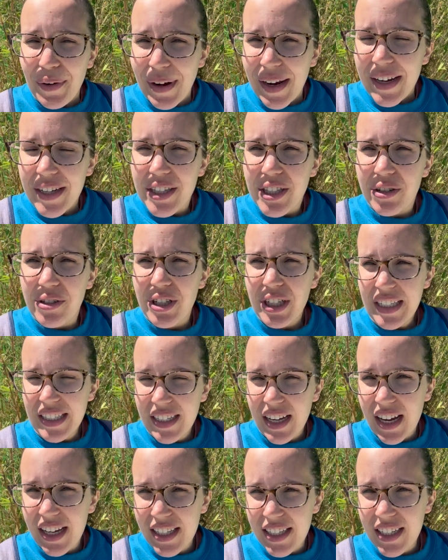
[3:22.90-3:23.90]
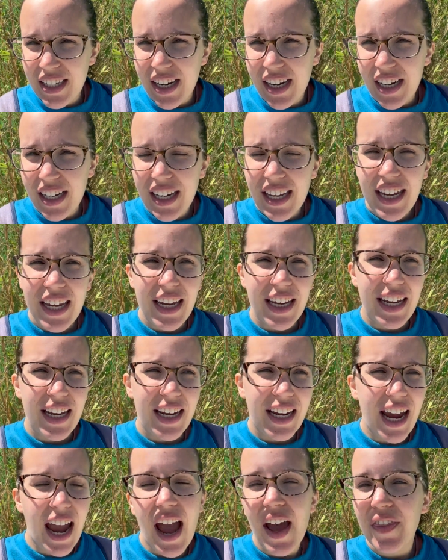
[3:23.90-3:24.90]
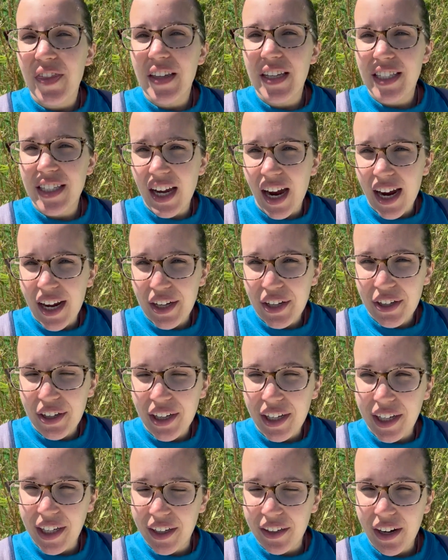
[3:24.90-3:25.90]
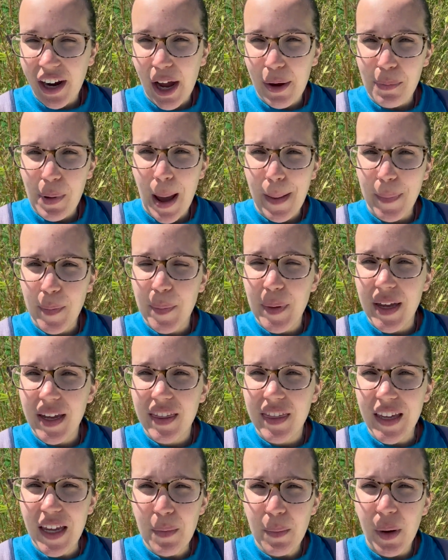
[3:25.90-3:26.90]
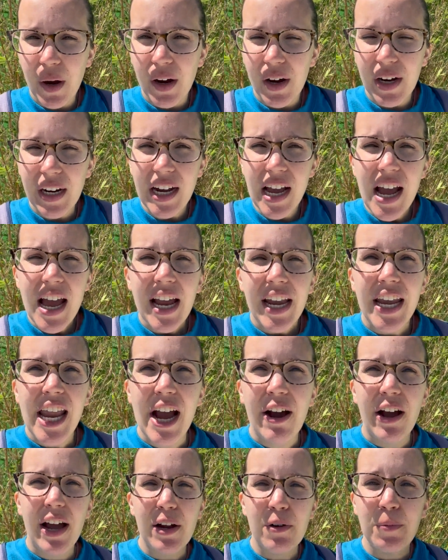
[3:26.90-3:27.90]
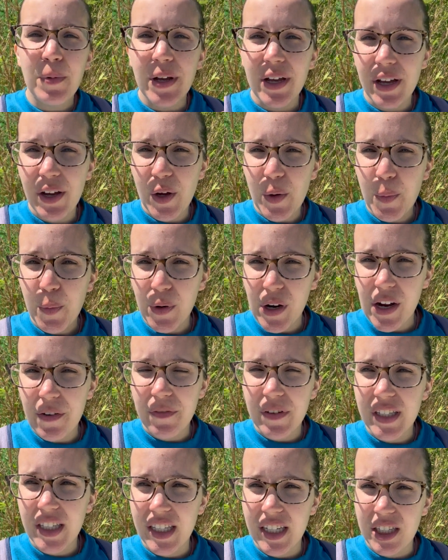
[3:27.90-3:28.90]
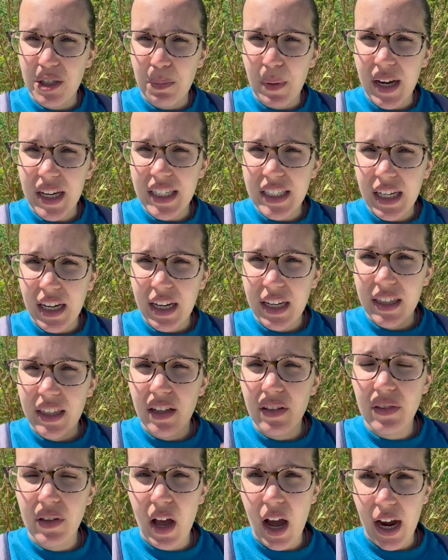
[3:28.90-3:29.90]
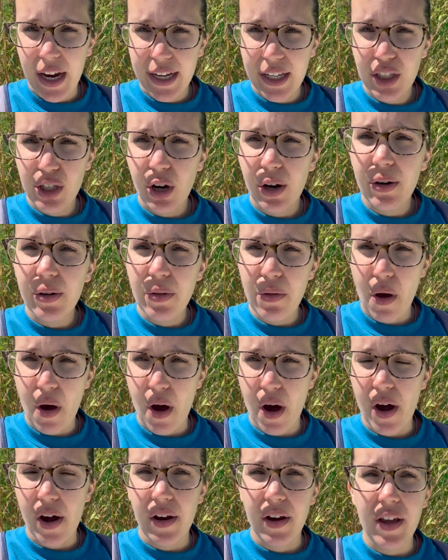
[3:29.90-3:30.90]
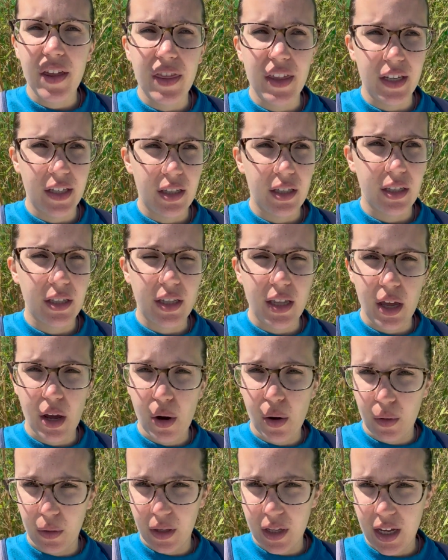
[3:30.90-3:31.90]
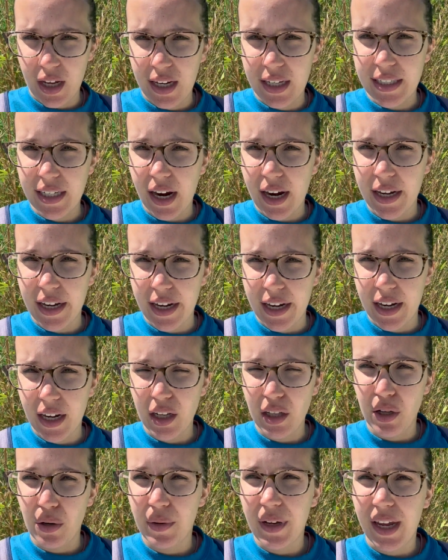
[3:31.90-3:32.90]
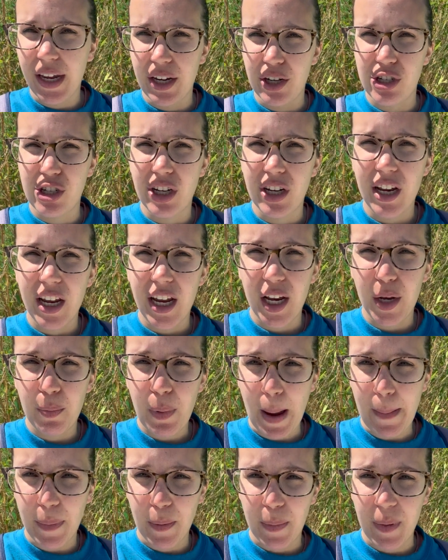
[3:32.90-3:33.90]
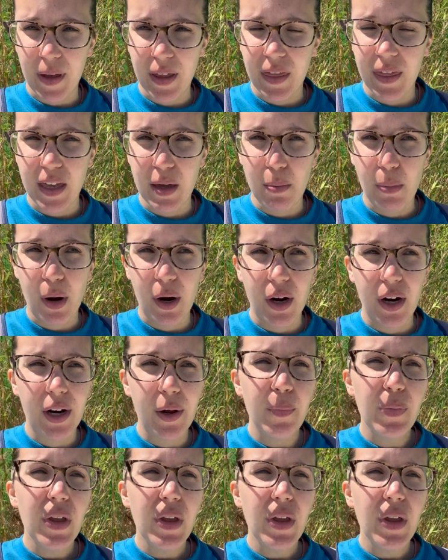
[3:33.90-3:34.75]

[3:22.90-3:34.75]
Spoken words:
right, so just got done eating at the diner here at Peppa Pig Theme Park. Now I will preface this by saying the lines are long. This is the only dining location in Peppa Pig Theme Park.